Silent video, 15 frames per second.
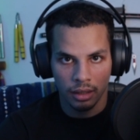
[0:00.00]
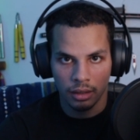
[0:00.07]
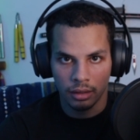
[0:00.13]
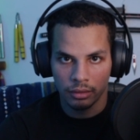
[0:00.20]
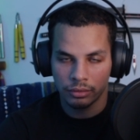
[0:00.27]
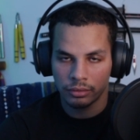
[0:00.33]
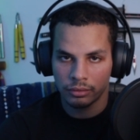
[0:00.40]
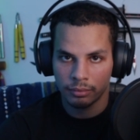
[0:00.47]

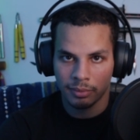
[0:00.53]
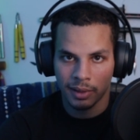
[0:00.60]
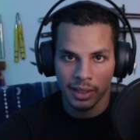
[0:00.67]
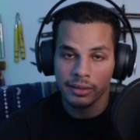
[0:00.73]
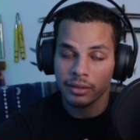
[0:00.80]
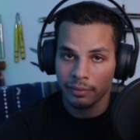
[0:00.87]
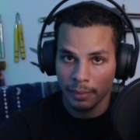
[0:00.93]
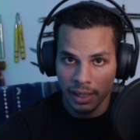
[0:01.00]
of
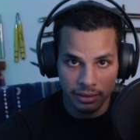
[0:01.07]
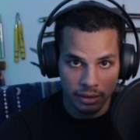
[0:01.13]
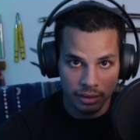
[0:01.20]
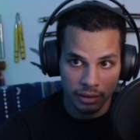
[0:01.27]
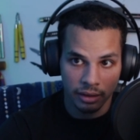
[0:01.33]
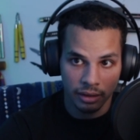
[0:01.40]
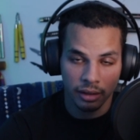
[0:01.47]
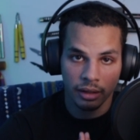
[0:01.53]
positive
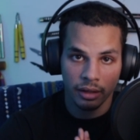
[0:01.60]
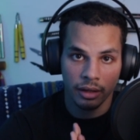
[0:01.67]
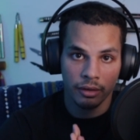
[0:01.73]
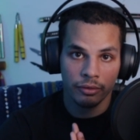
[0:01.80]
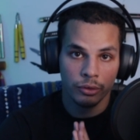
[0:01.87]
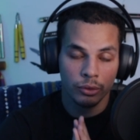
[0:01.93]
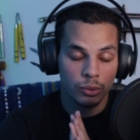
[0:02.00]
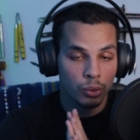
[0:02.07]
masculinity
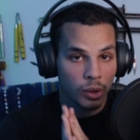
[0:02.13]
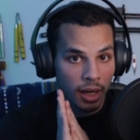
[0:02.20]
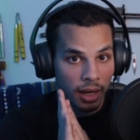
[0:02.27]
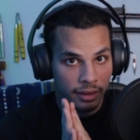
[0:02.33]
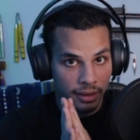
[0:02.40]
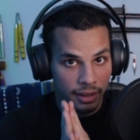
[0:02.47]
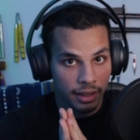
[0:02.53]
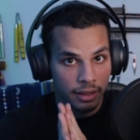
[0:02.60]
if you do not
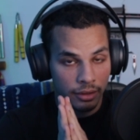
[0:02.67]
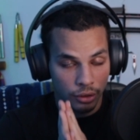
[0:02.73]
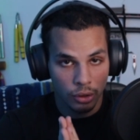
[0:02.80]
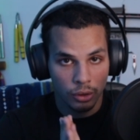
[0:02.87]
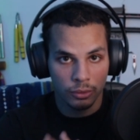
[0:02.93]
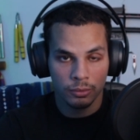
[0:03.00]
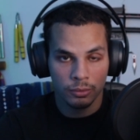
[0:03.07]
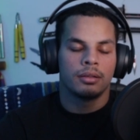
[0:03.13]
yet
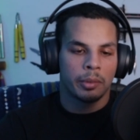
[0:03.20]
know.